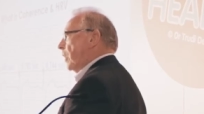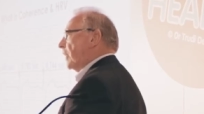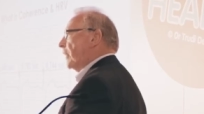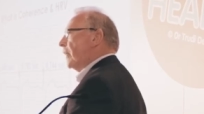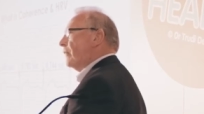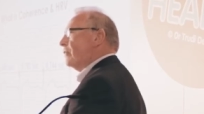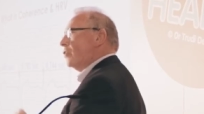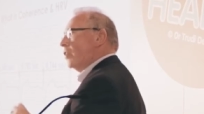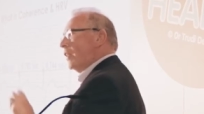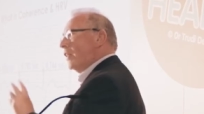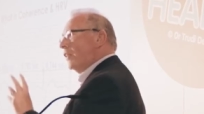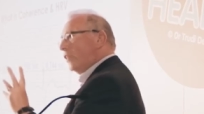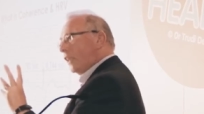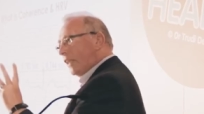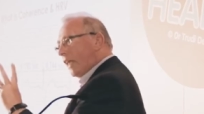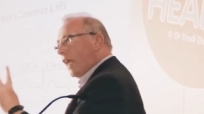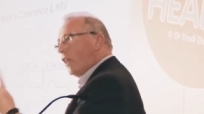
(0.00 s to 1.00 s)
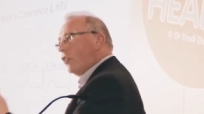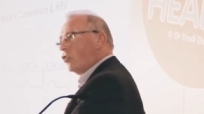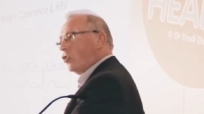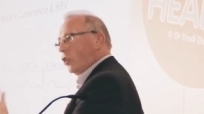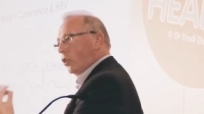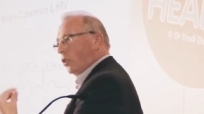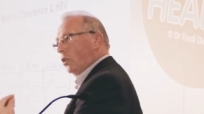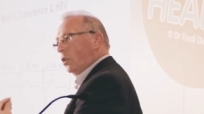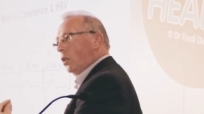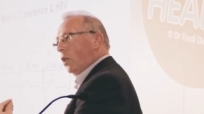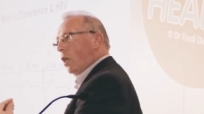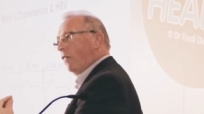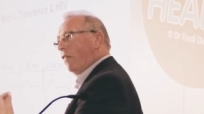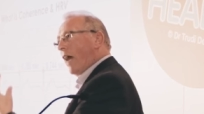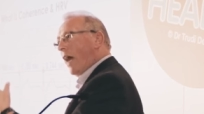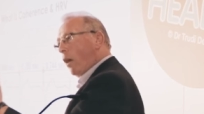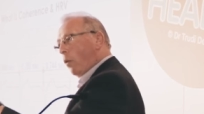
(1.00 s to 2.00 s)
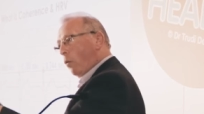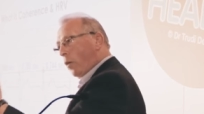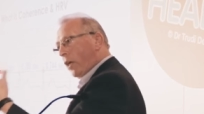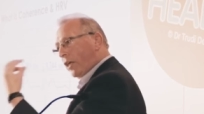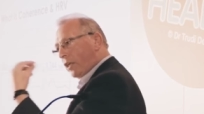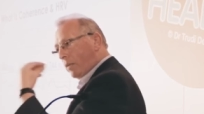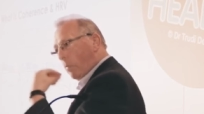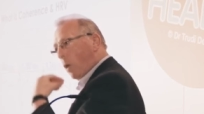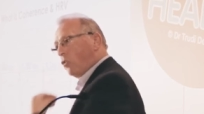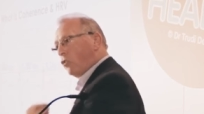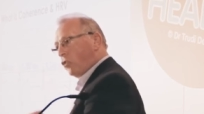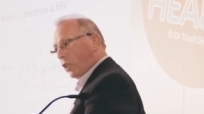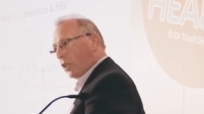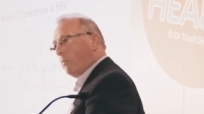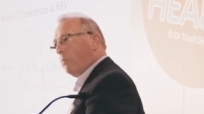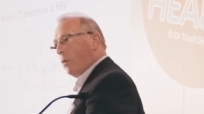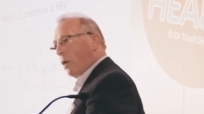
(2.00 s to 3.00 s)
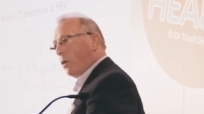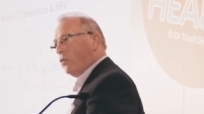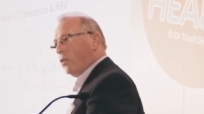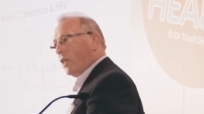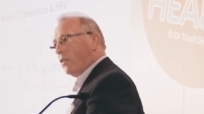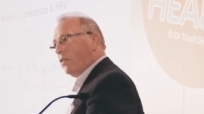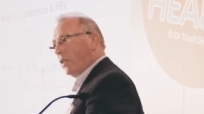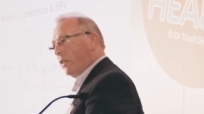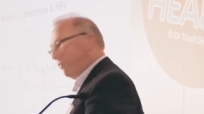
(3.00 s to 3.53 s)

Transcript: gives an indication of how we're emotionally processing